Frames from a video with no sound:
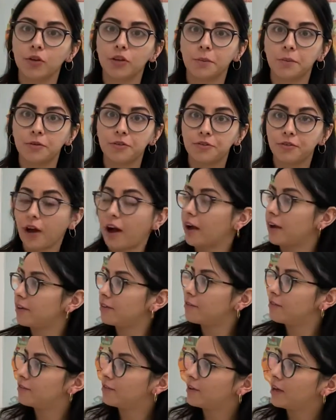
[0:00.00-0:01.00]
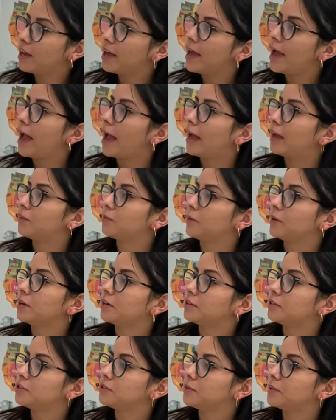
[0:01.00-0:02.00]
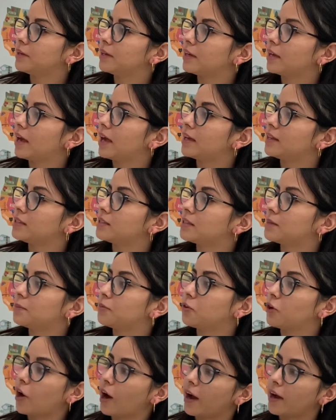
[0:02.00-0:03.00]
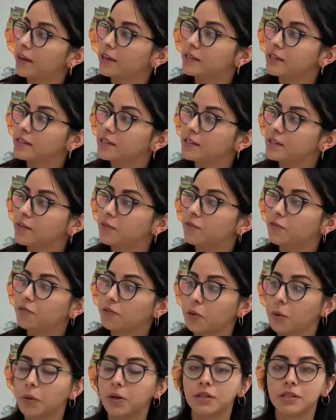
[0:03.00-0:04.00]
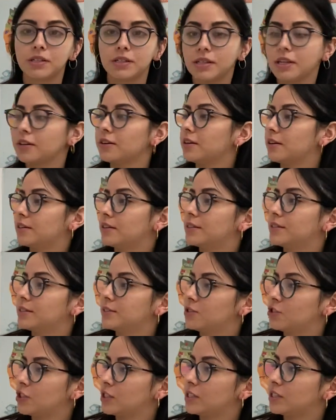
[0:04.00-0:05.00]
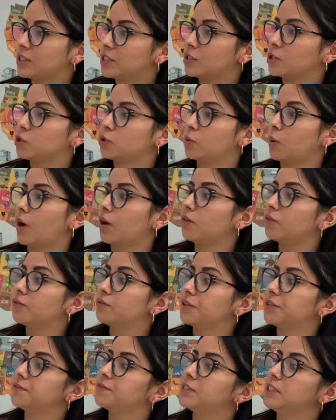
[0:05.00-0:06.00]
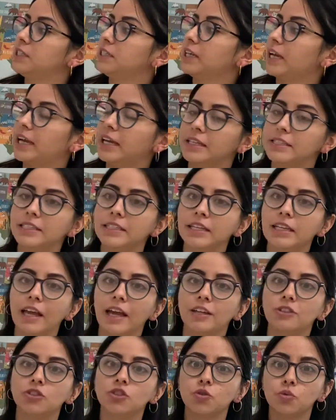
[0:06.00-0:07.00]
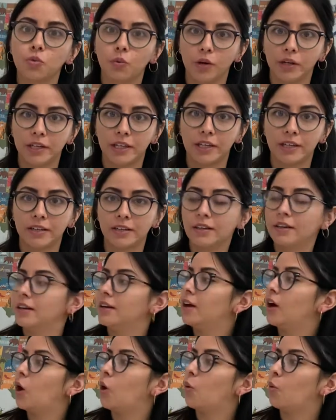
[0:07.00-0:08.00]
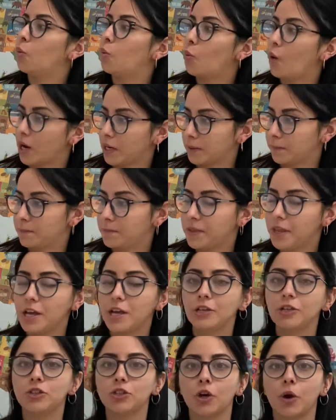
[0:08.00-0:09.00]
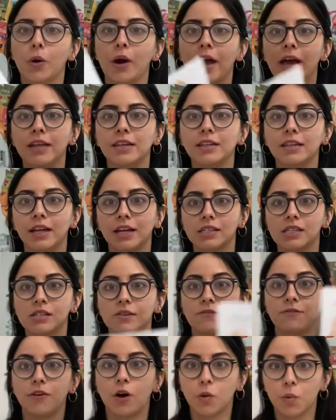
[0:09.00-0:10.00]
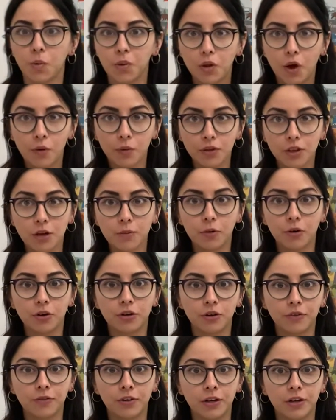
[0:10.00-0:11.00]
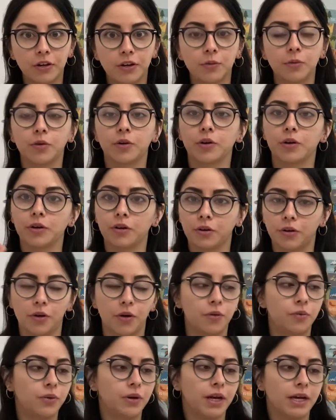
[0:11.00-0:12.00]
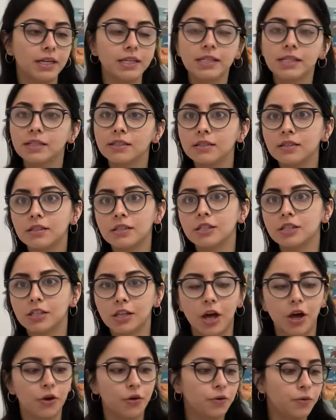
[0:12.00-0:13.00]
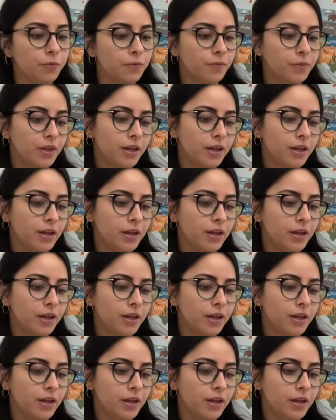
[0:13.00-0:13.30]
number five, and we are doing a surprise for Sarah. And this is Genesis 12, 15, 18, and 21. So go ahead and let's follow along with our pointer finger. We're gonna go nice and slow.